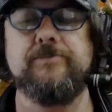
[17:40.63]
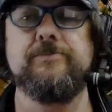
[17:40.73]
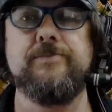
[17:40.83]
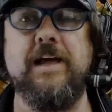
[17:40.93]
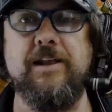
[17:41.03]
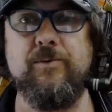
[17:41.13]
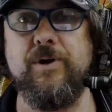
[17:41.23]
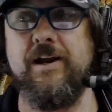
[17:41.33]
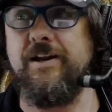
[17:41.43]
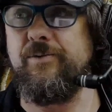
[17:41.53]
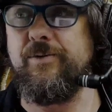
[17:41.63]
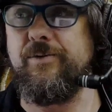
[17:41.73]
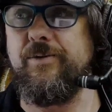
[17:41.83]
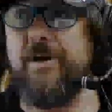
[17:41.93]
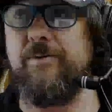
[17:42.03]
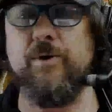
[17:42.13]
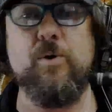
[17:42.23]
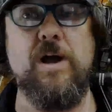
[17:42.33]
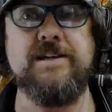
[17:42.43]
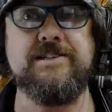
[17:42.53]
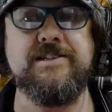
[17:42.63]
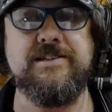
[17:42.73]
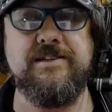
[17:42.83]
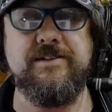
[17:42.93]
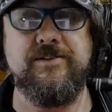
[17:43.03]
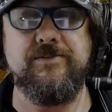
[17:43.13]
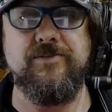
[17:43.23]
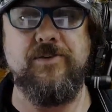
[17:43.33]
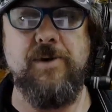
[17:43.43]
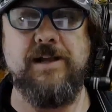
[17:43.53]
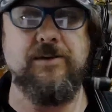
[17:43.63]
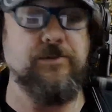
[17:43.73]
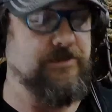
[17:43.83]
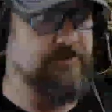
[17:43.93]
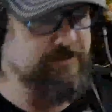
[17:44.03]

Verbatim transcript: any re- any re- any requests for my little.